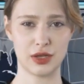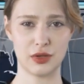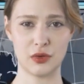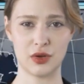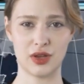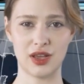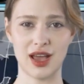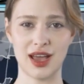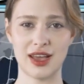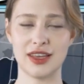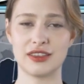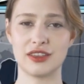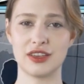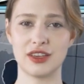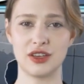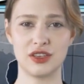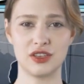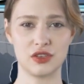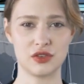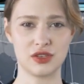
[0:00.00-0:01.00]
Reliance
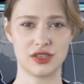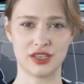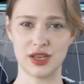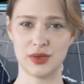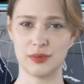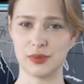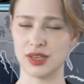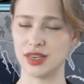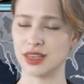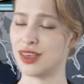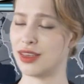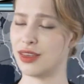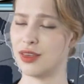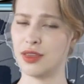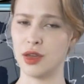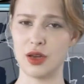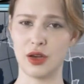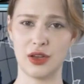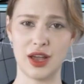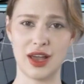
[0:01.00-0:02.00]
Industries Limited,
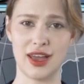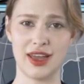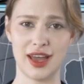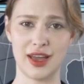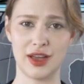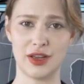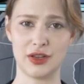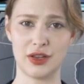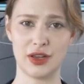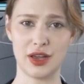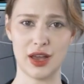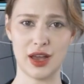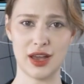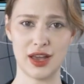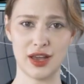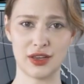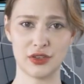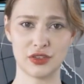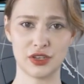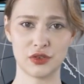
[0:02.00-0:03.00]
RIL,
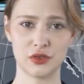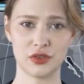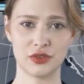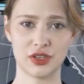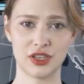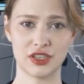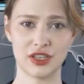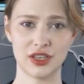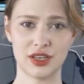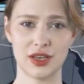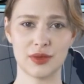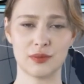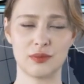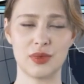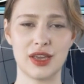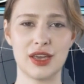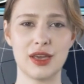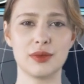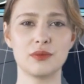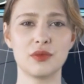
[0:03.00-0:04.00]
announced a revision in
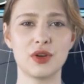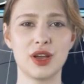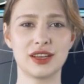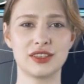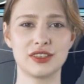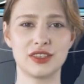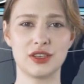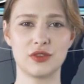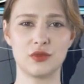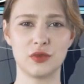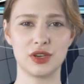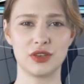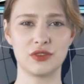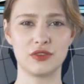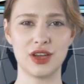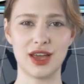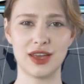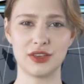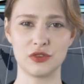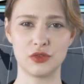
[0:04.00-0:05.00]
PE prices with
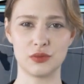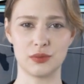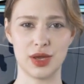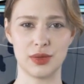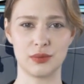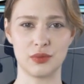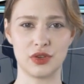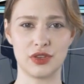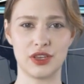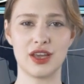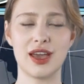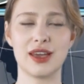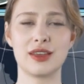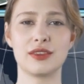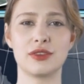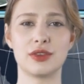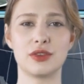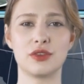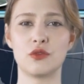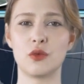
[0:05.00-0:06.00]
effect from April
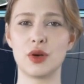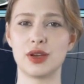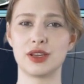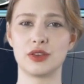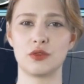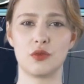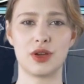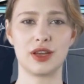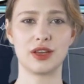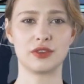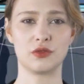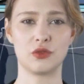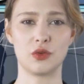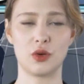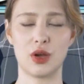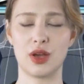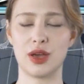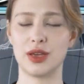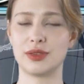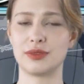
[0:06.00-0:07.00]
10,
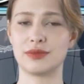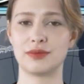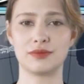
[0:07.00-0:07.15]
2024.